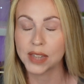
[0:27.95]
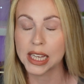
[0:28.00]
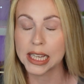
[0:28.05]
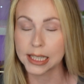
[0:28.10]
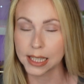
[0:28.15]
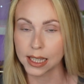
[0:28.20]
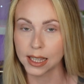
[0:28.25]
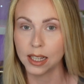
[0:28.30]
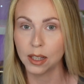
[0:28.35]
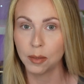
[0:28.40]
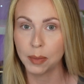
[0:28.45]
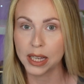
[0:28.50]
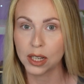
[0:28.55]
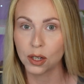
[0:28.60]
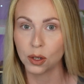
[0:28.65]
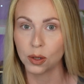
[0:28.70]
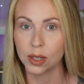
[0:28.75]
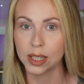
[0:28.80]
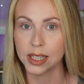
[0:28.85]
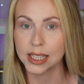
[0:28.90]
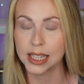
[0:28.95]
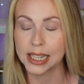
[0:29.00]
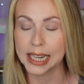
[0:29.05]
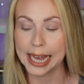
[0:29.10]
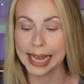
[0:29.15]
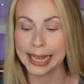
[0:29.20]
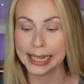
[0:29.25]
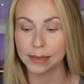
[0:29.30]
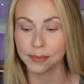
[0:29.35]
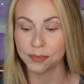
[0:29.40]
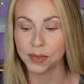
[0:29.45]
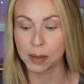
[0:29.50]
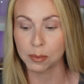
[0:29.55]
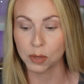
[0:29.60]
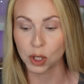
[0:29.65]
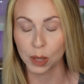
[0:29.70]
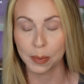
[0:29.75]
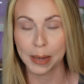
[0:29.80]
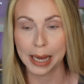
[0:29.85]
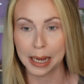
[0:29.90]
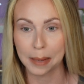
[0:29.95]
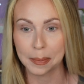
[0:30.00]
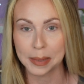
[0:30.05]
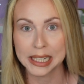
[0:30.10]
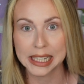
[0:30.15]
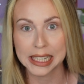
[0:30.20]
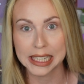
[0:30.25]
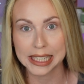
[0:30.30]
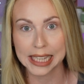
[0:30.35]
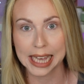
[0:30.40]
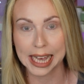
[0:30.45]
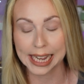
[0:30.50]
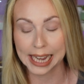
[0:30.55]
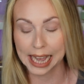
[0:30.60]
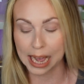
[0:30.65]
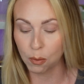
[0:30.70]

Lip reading: It's a little bit cooler today, I'm super happy to say.